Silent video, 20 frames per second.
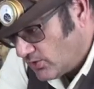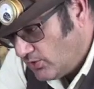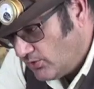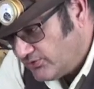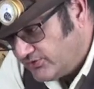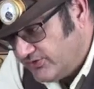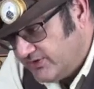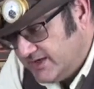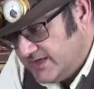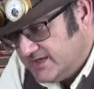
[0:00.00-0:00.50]

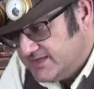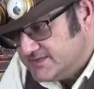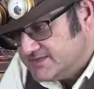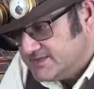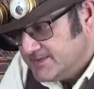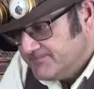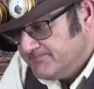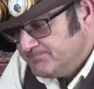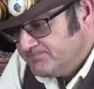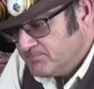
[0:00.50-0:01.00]
holes in
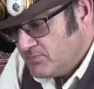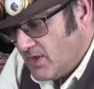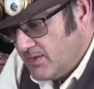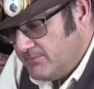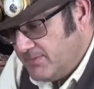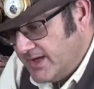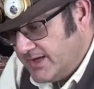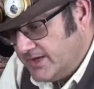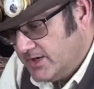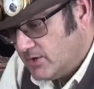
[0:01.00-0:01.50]
these.
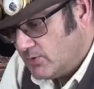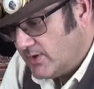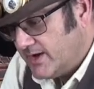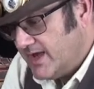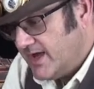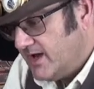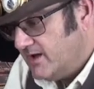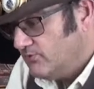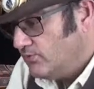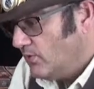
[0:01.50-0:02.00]
But here we
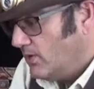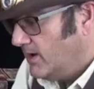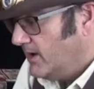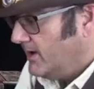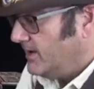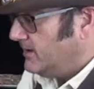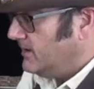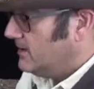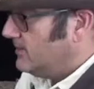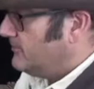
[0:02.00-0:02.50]
have
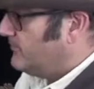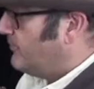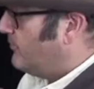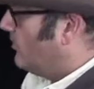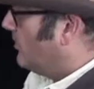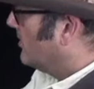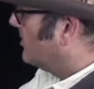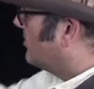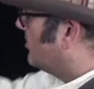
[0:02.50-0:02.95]
one for